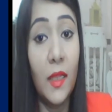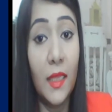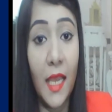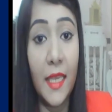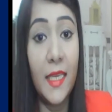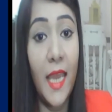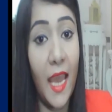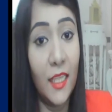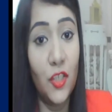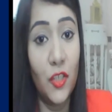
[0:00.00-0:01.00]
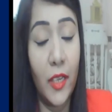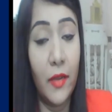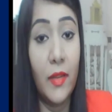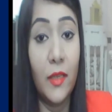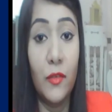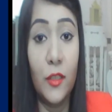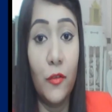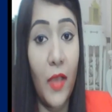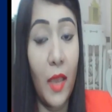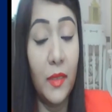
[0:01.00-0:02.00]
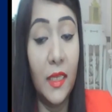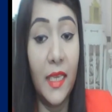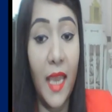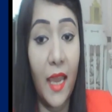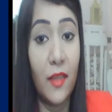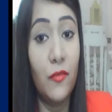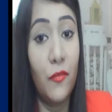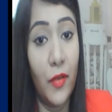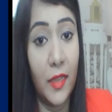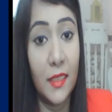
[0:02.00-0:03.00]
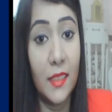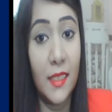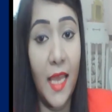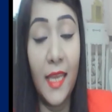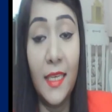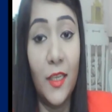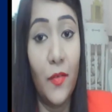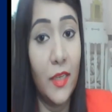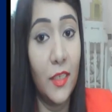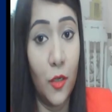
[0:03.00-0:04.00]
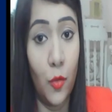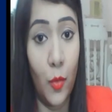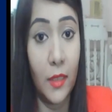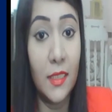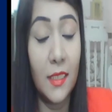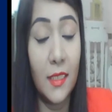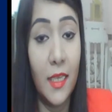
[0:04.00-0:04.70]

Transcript: like, and share it with your family and friends and near and dear ones.